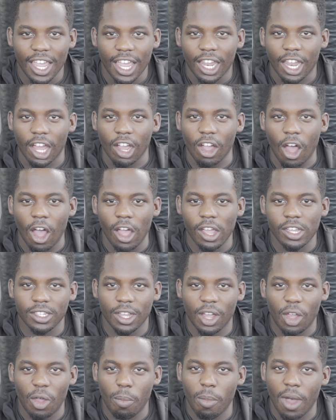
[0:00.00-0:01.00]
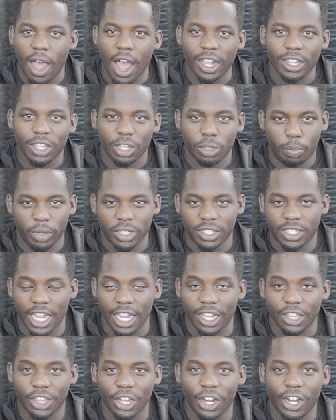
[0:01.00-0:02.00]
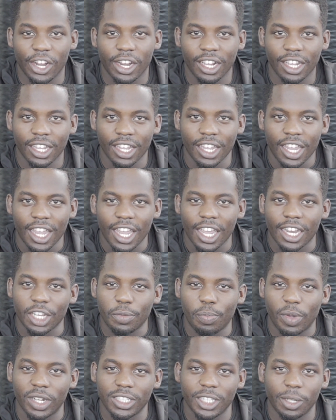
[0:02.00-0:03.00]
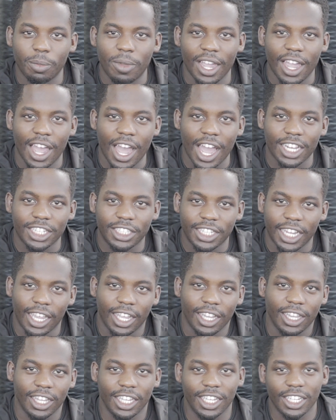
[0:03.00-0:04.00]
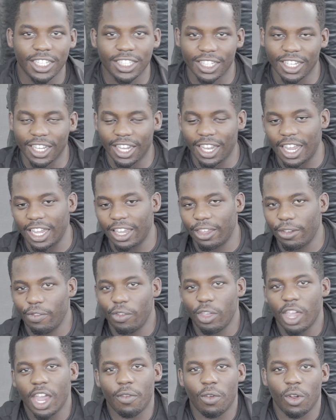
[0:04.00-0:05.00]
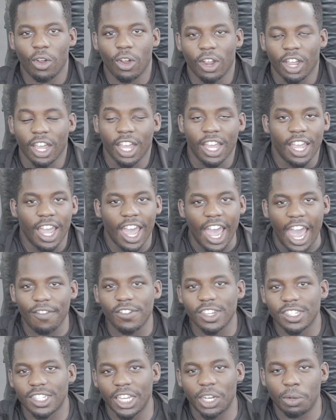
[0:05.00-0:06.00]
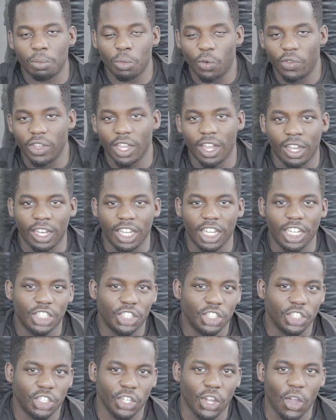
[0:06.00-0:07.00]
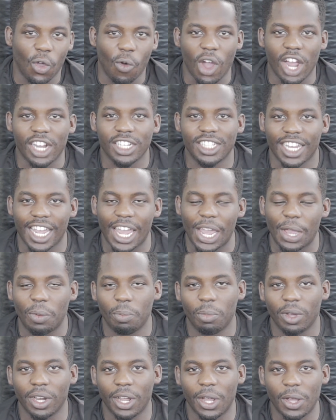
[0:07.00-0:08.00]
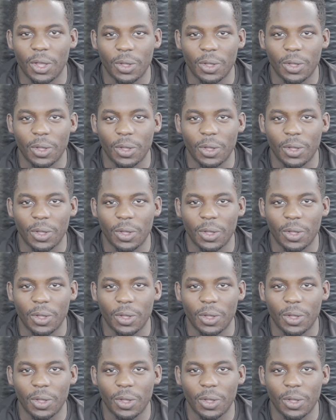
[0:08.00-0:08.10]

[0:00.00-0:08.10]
Like all his Unbok, his Protector, and especially my guy Jet Li. Like if you ever haven't seen a movie Unleashed, you should go watch that. But